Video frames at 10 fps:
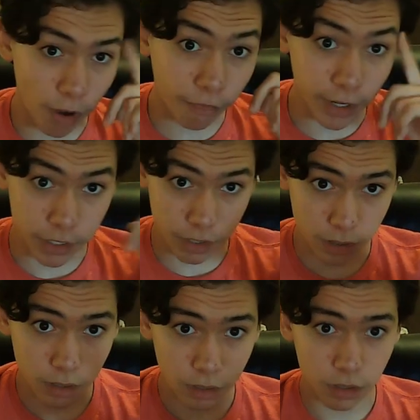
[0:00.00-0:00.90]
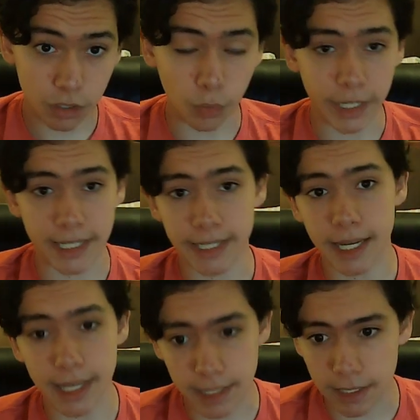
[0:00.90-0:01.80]
reference to when he
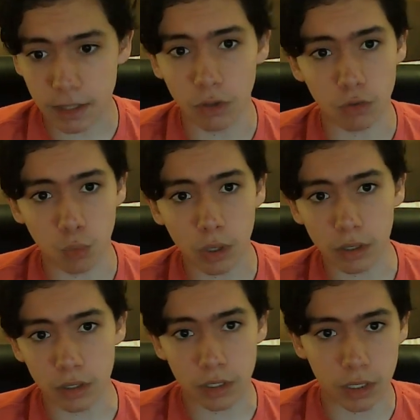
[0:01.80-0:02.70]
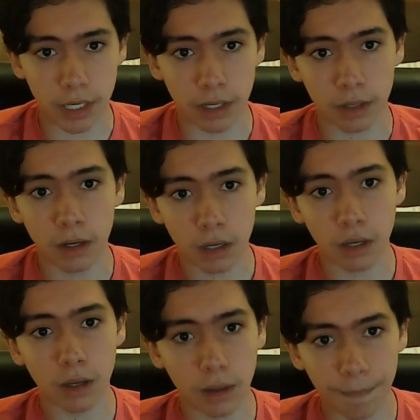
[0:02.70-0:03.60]
says those words in
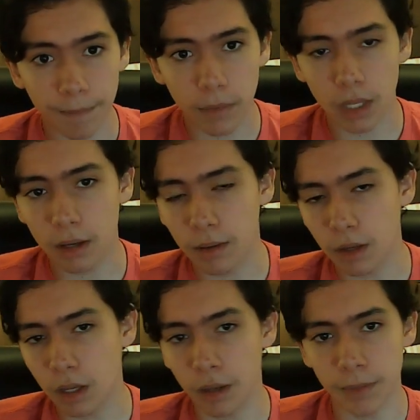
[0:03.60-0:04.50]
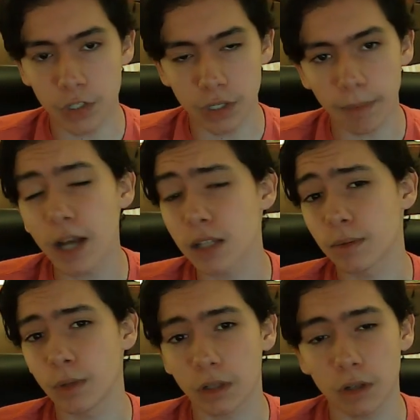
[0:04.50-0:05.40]
Mission
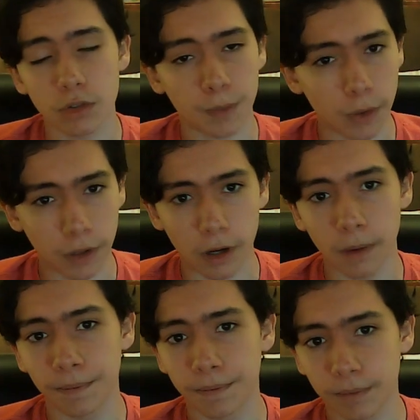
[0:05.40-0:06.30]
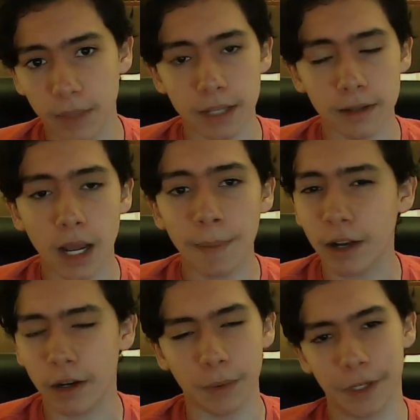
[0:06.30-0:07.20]
Impossible Ghost Protocol. I'm
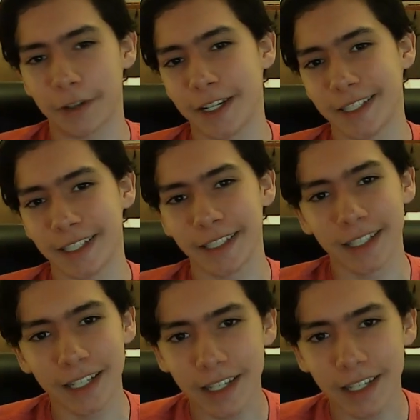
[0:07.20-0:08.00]
not going crazy.